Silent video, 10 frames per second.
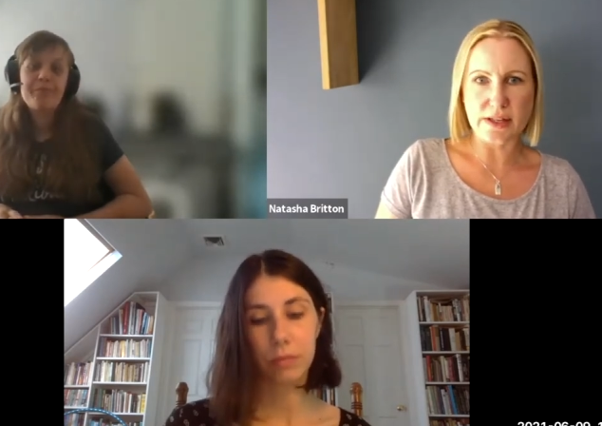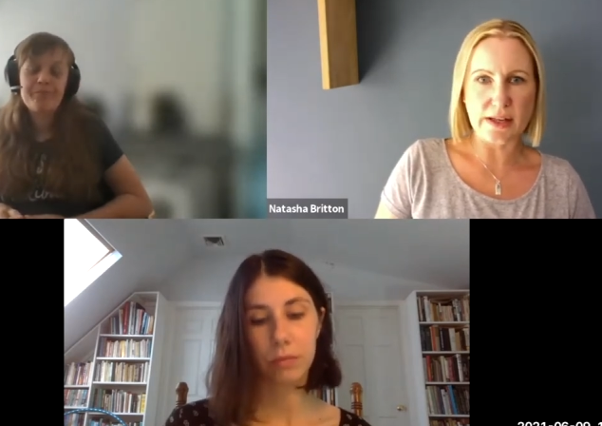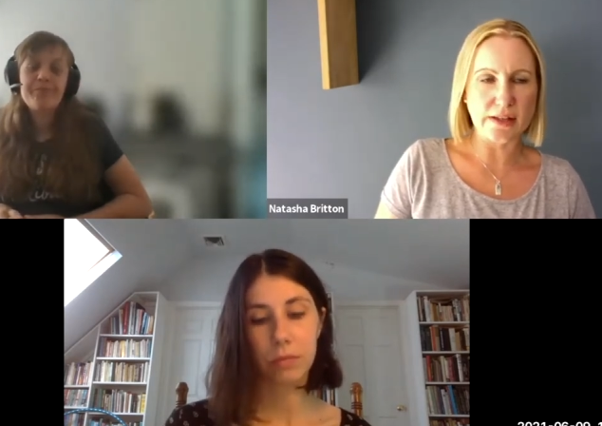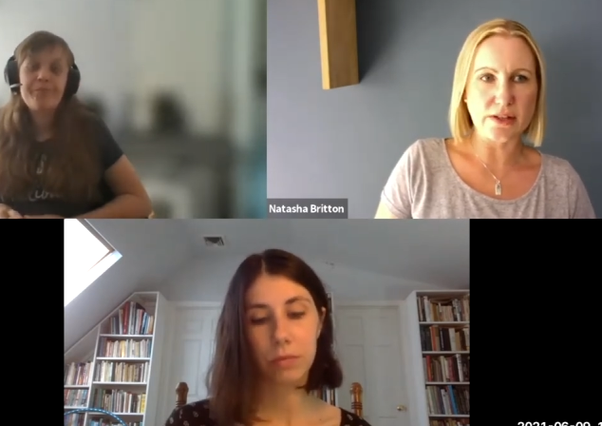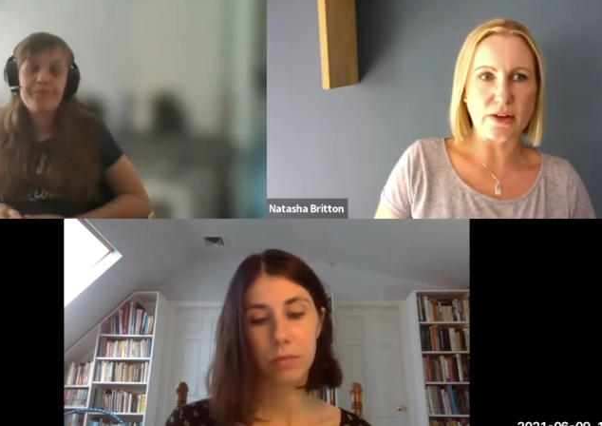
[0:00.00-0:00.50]

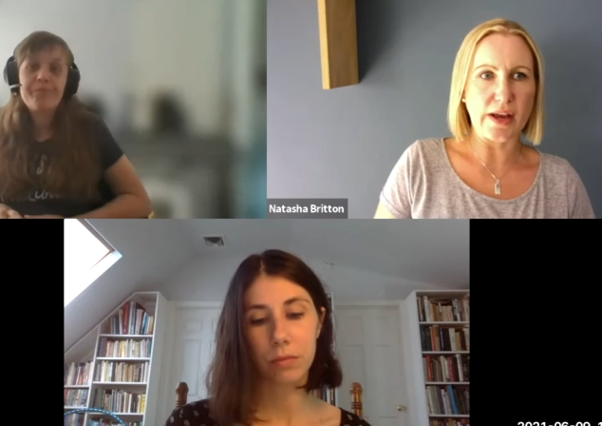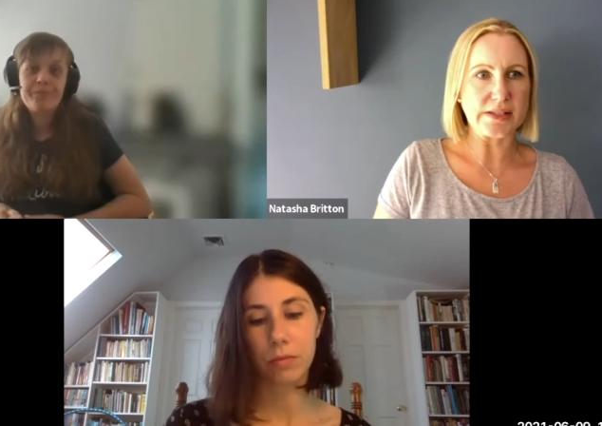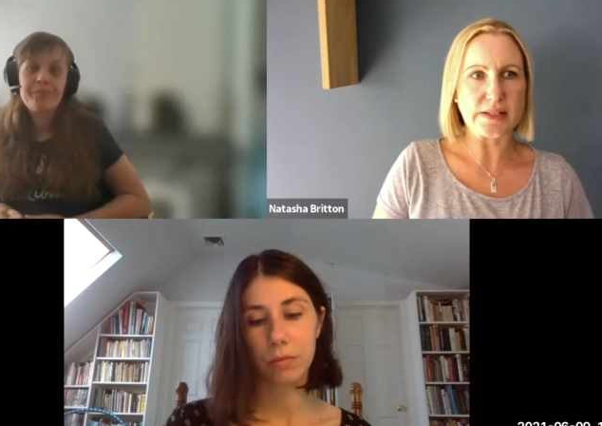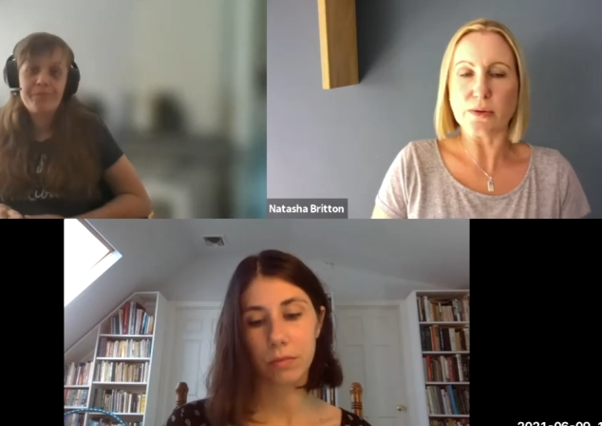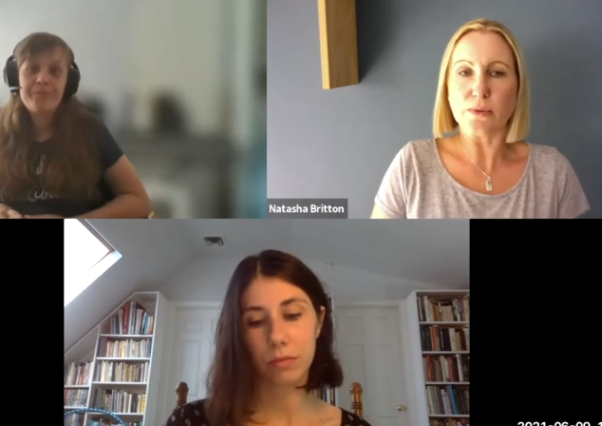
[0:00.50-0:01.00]
Speaker 1: you know
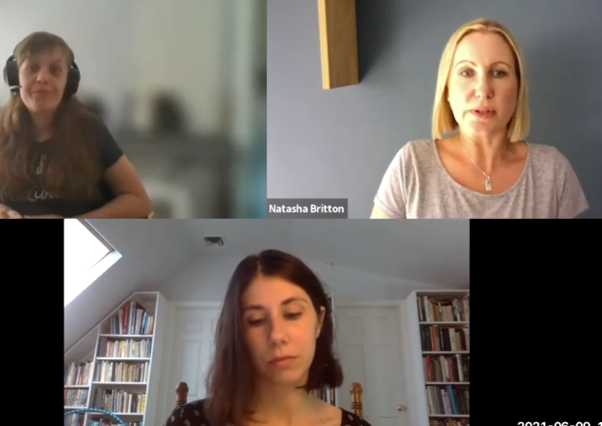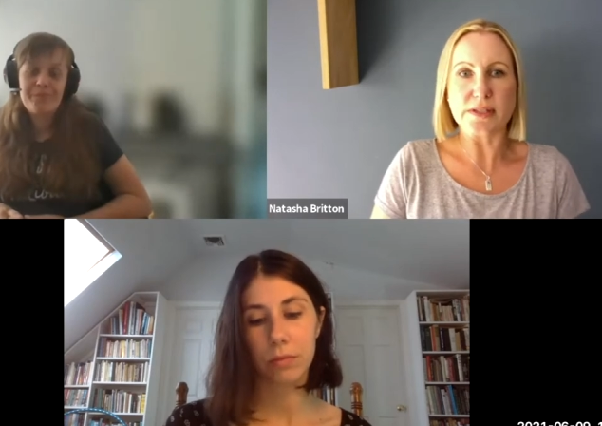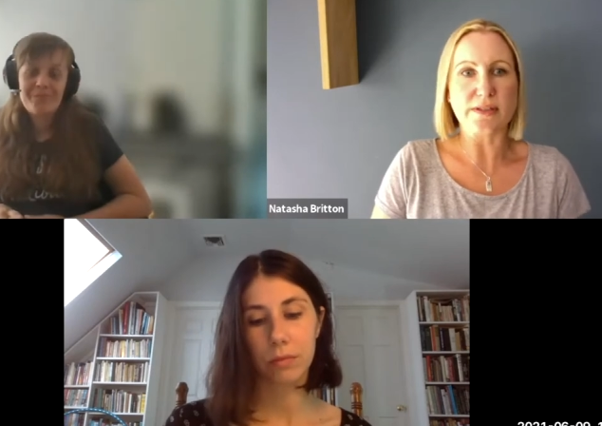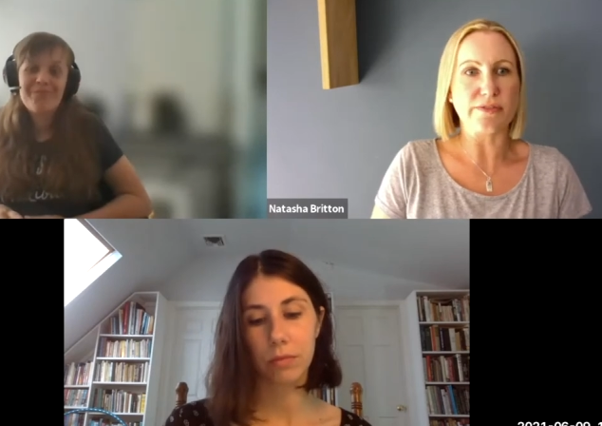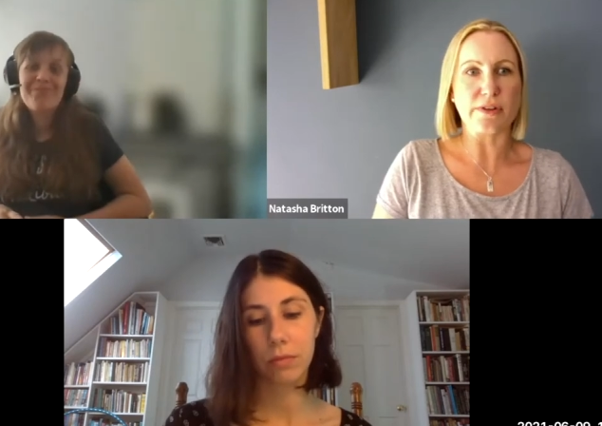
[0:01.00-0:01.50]
adding all these
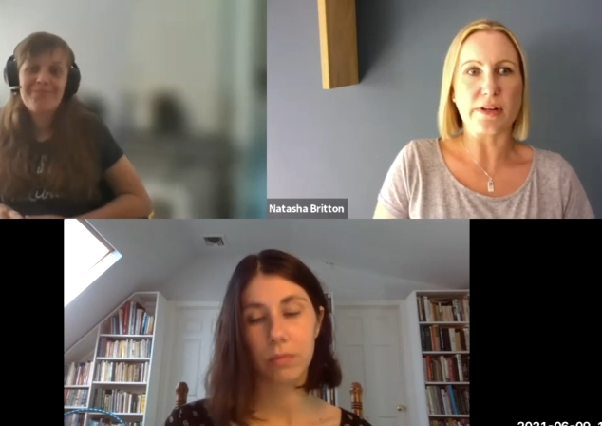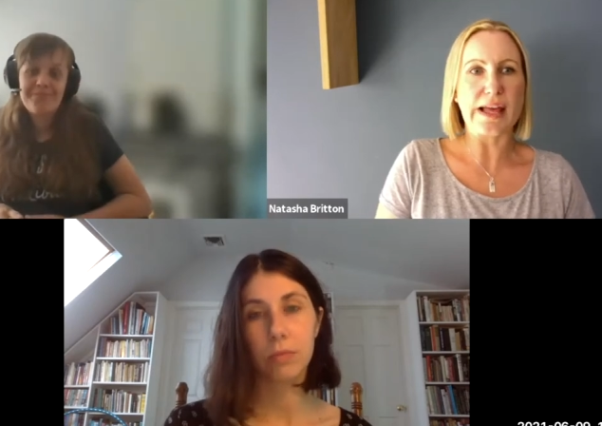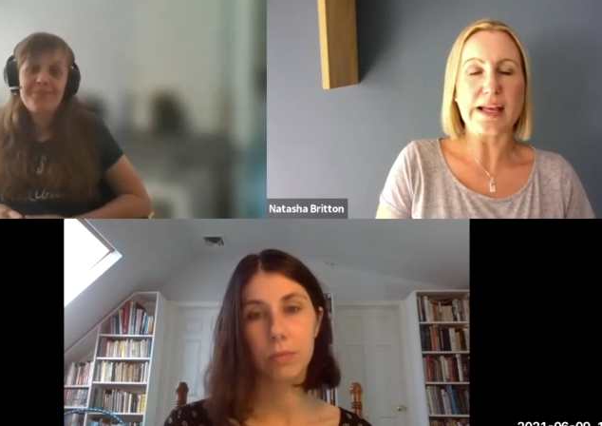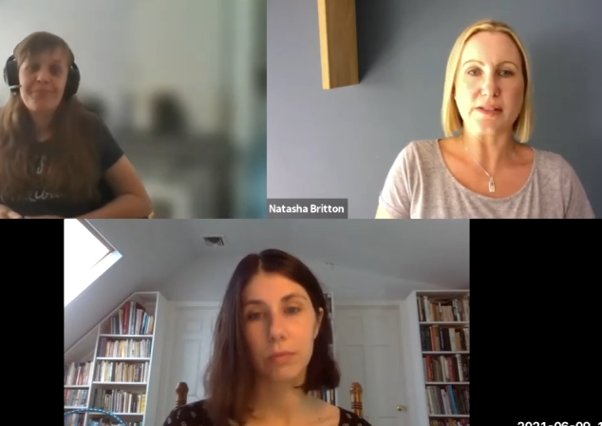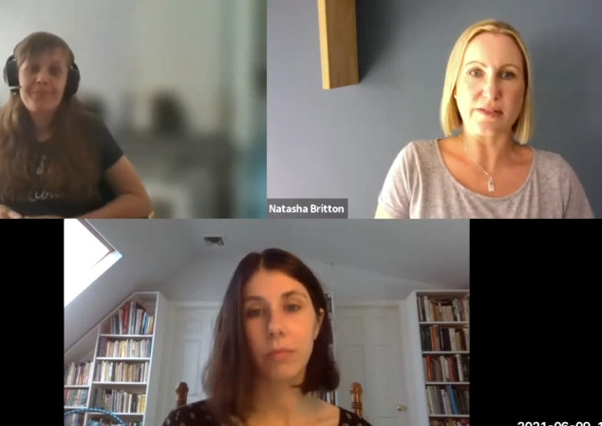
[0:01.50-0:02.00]
different
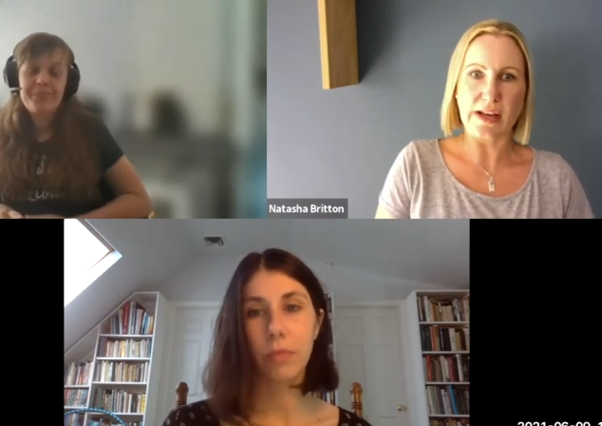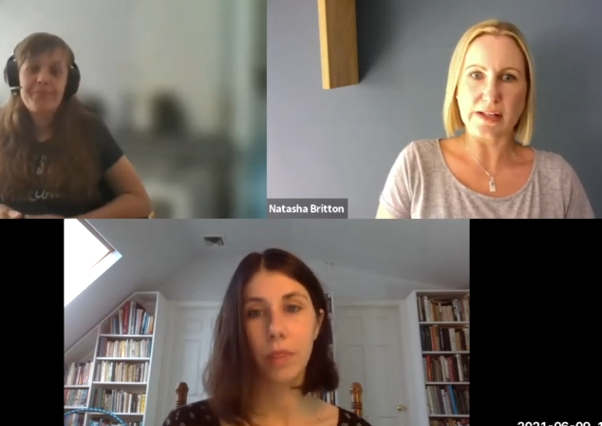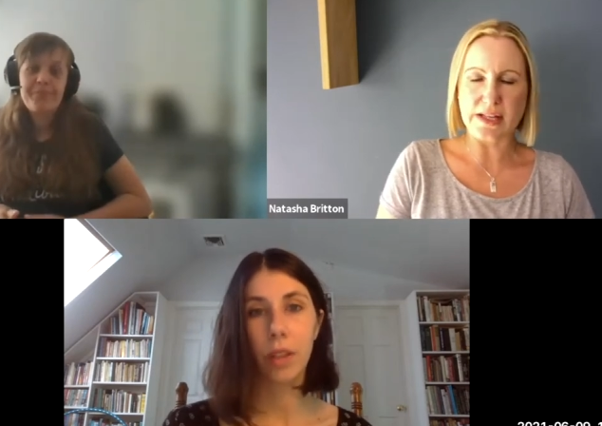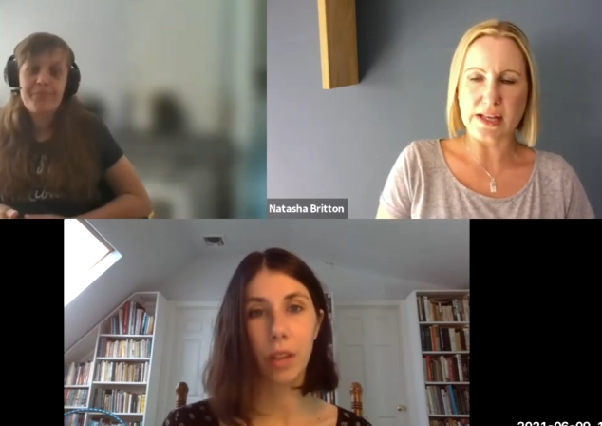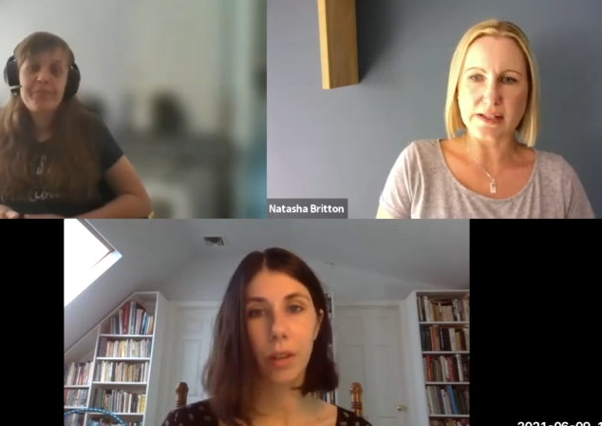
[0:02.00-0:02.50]
layers of
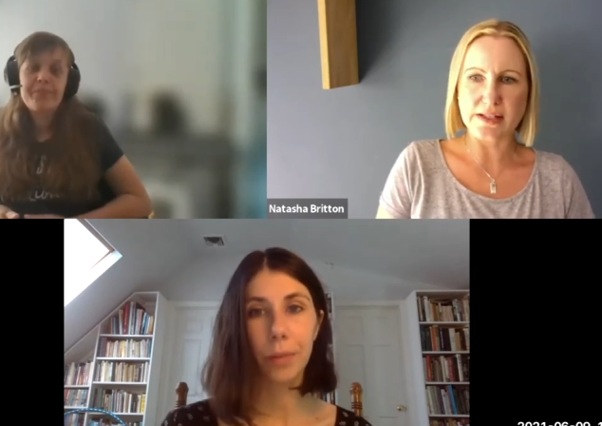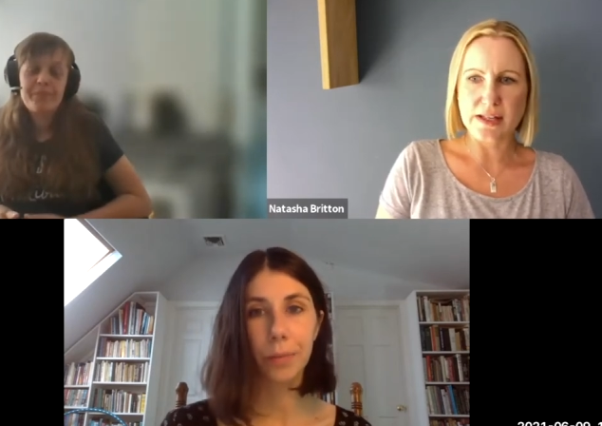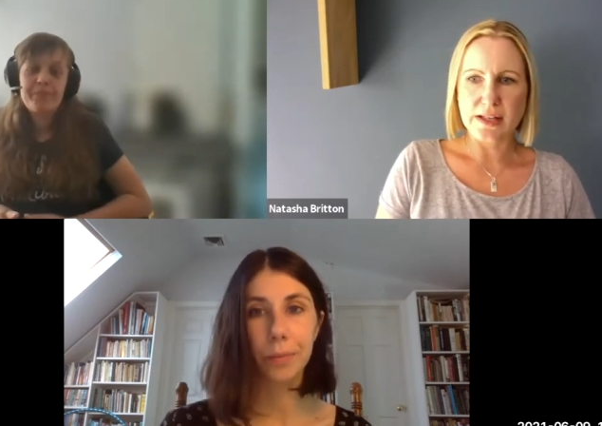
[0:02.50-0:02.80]
access,